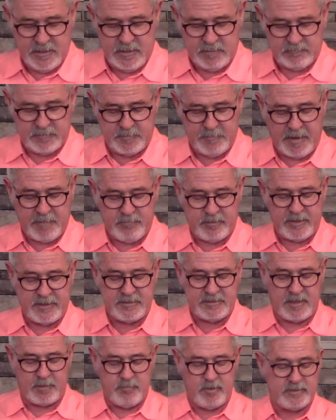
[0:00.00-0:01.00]

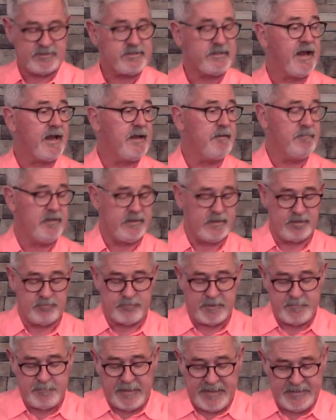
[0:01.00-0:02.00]
Remembering someone's name and then
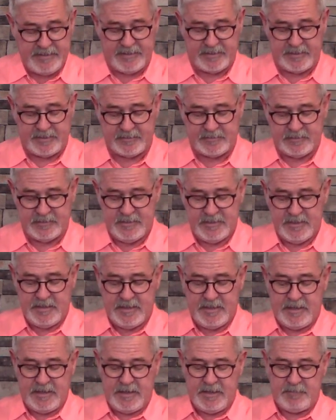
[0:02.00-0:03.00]
repeating it
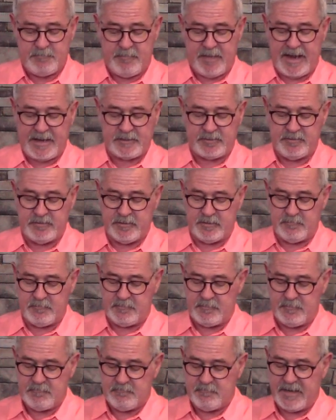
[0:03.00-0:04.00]
back to
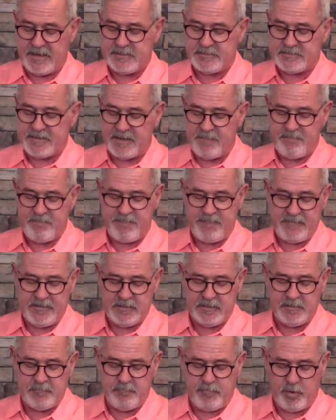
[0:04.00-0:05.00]
them makes them
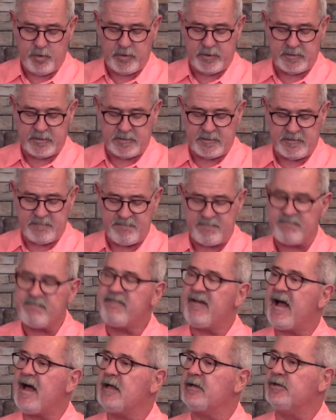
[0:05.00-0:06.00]
feel important,
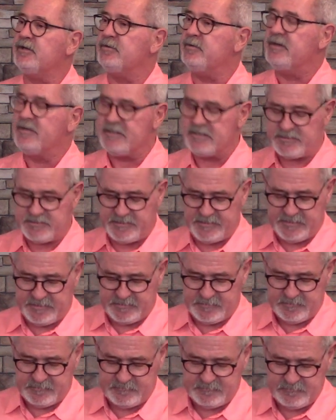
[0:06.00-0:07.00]
valued, and
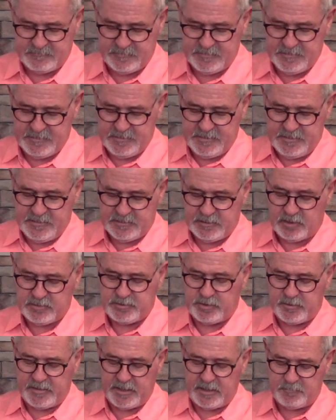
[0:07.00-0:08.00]
seen. It
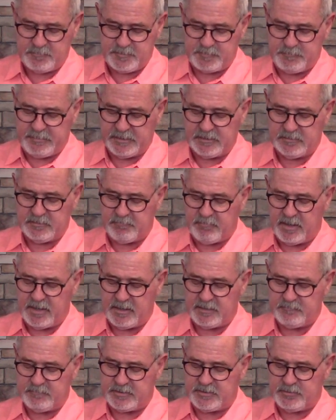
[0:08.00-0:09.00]
also helps build a
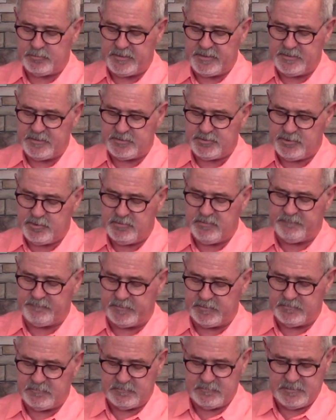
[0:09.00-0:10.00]
bond between the two of
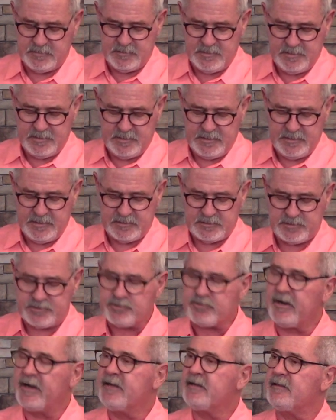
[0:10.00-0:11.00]
you and
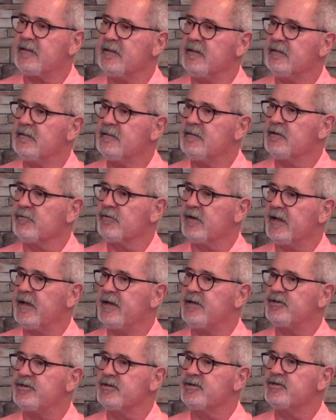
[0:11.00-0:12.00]
strengthen the
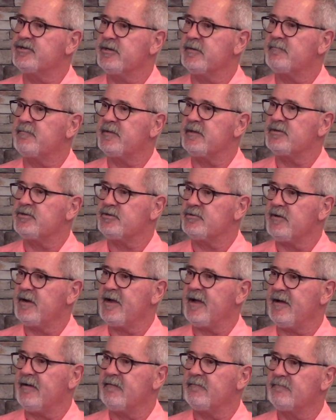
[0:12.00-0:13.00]
relationship that you
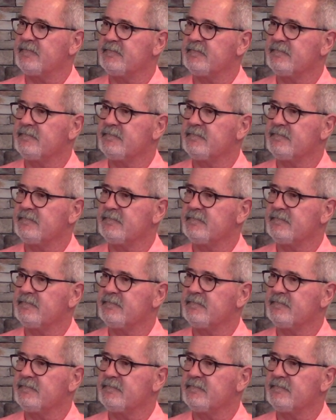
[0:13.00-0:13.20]
have.